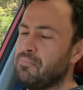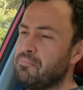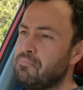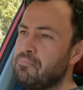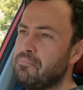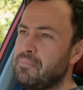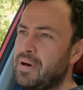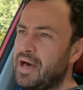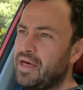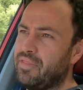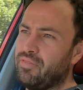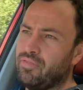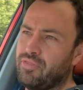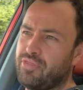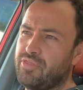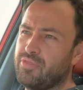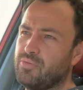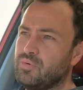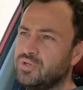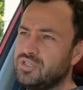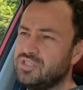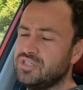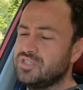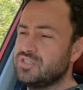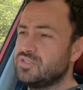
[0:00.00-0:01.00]
a month,
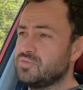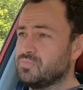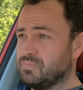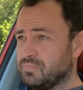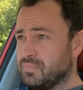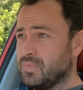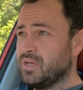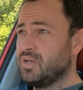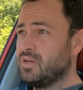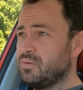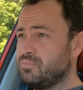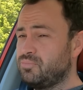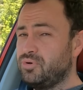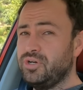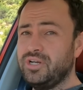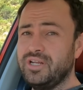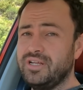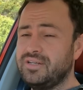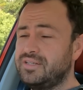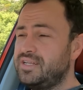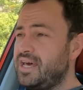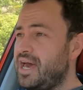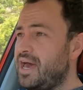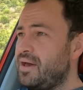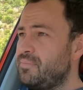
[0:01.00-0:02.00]
which is
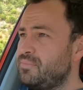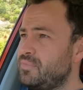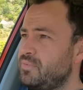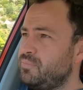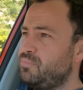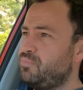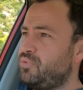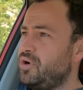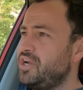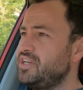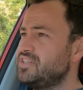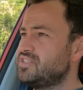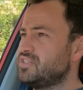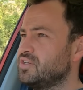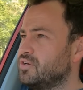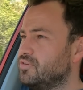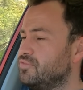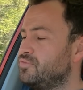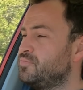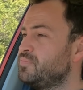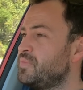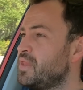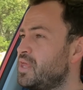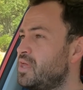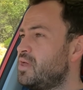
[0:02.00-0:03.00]
pretty damn impressive.
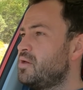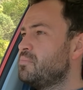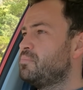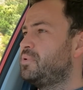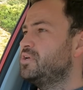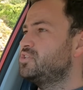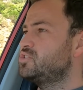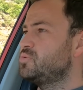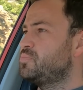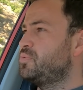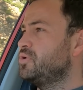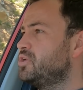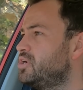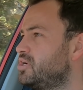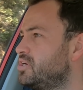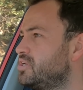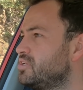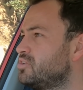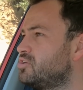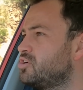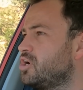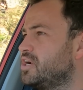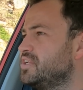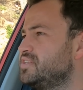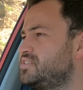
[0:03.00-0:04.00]
But to put it
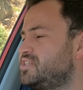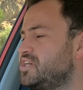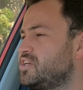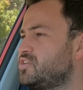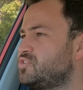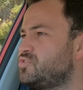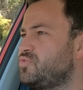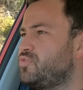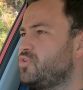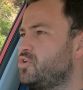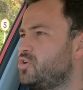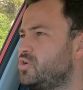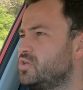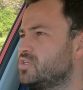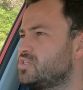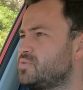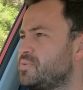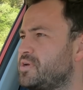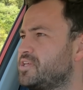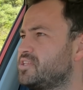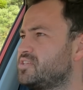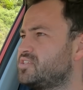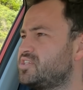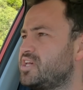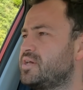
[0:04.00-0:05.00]
in context for you, it's
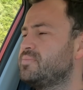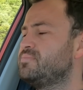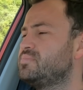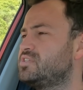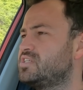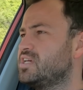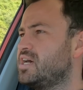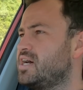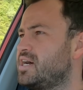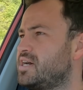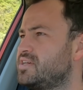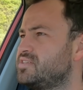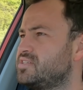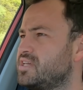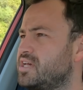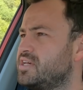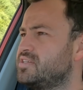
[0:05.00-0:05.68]
about the same size